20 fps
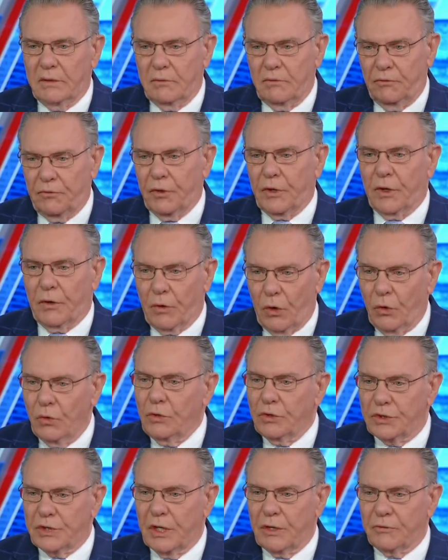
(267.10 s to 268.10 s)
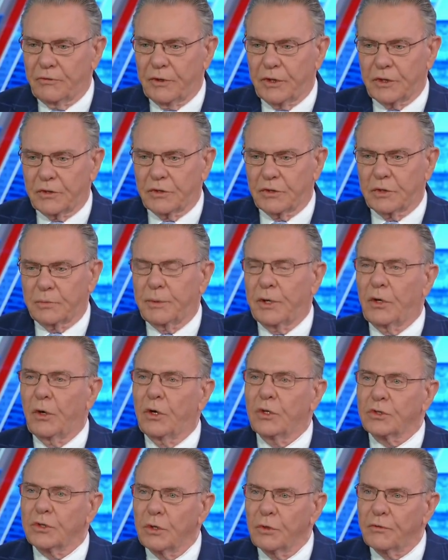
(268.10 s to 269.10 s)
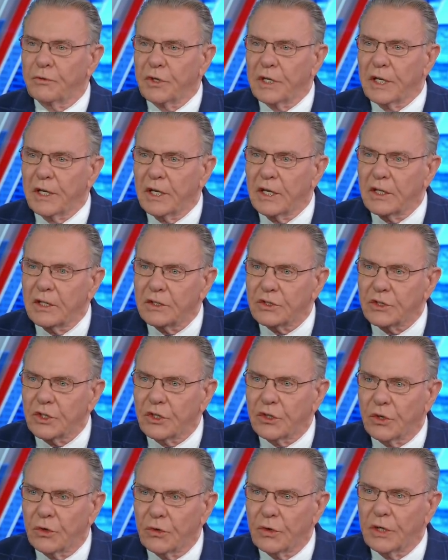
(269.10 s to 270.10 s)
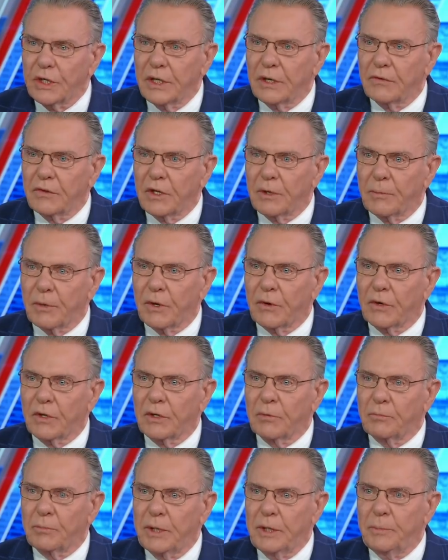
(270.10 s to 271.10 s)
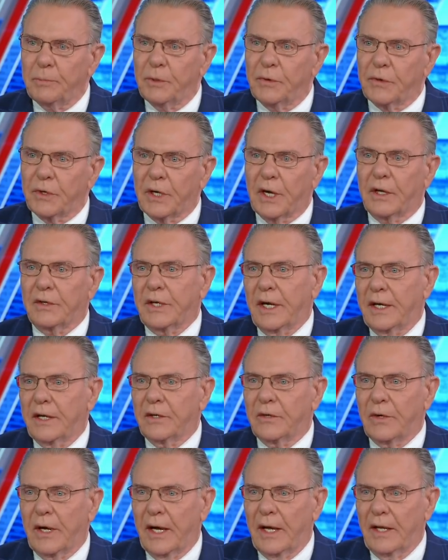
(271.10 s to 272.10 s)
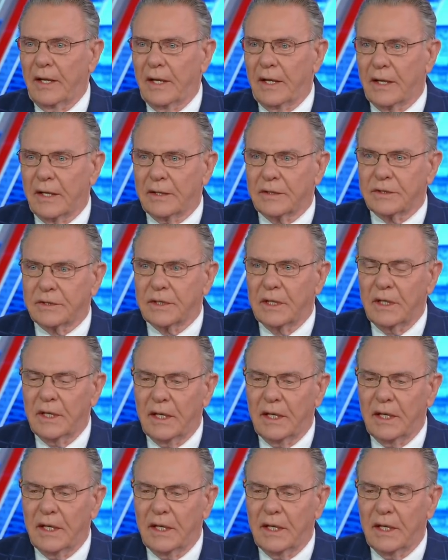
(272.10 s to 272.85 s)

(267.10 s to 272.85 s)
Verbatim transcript: for their own self-interest, but also for the security of the American people and our NATO allies.